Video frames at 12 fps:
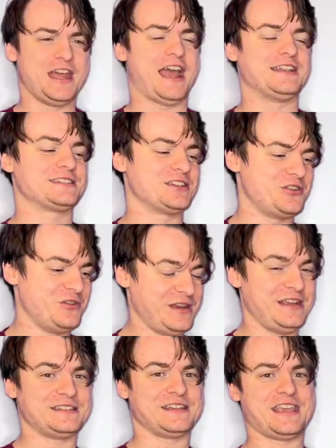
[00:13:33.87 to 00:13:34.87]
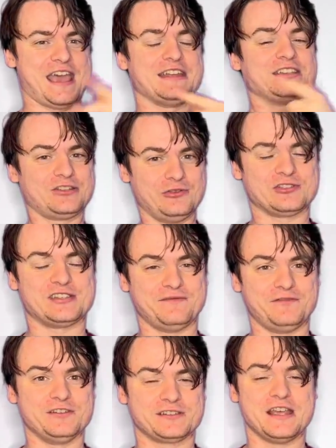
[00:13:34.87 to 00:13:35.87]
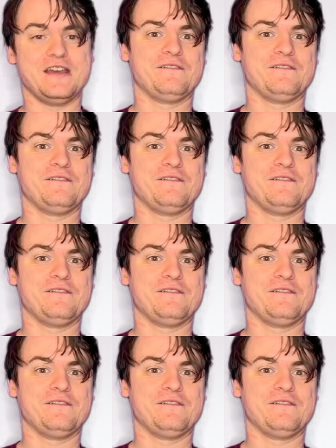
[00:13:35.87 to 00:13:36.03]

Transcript: and so you need to get 2 sniffers,